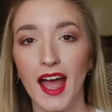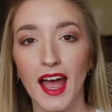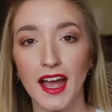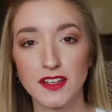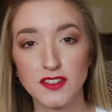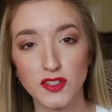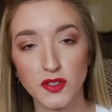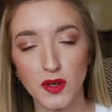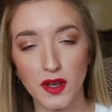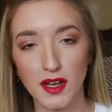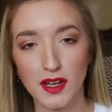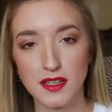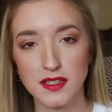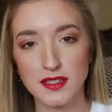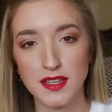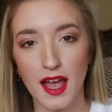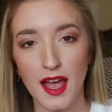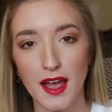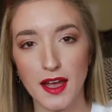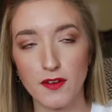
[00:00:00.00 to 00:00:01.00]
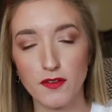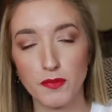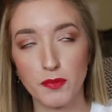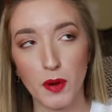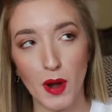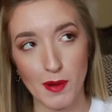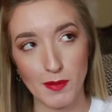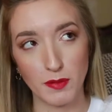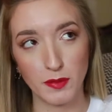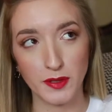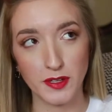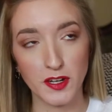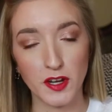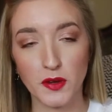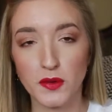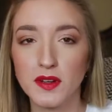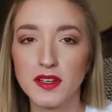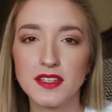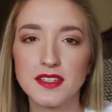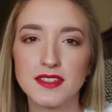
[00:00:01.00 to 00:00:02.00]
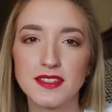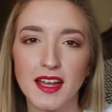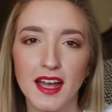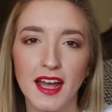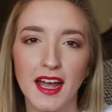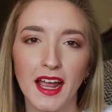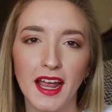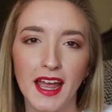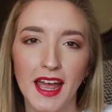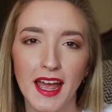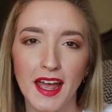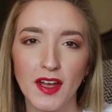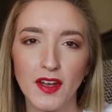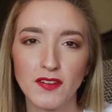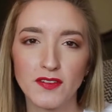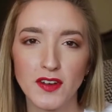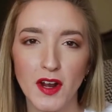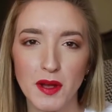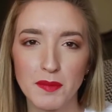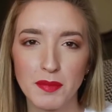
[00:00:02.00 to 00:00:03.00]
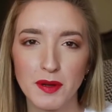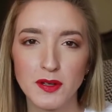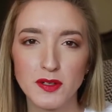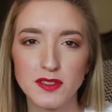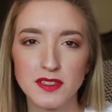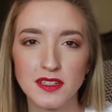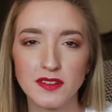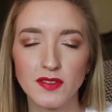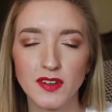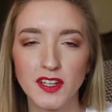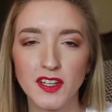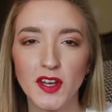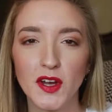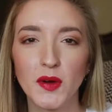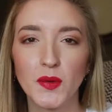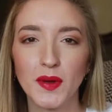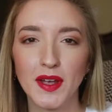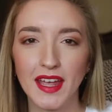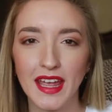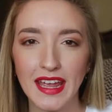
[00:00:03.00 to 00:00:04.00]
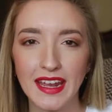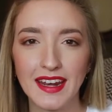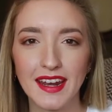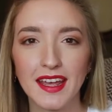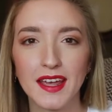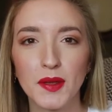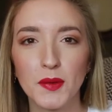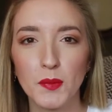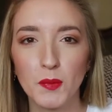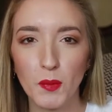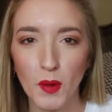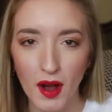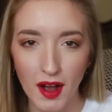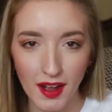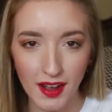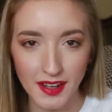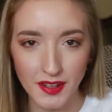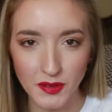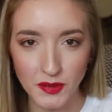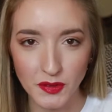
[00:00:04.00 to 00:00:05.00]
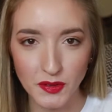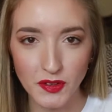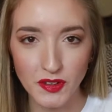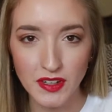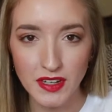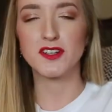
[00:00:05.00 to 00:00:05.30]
As you guys have probably noticed, I have not posted video in a while,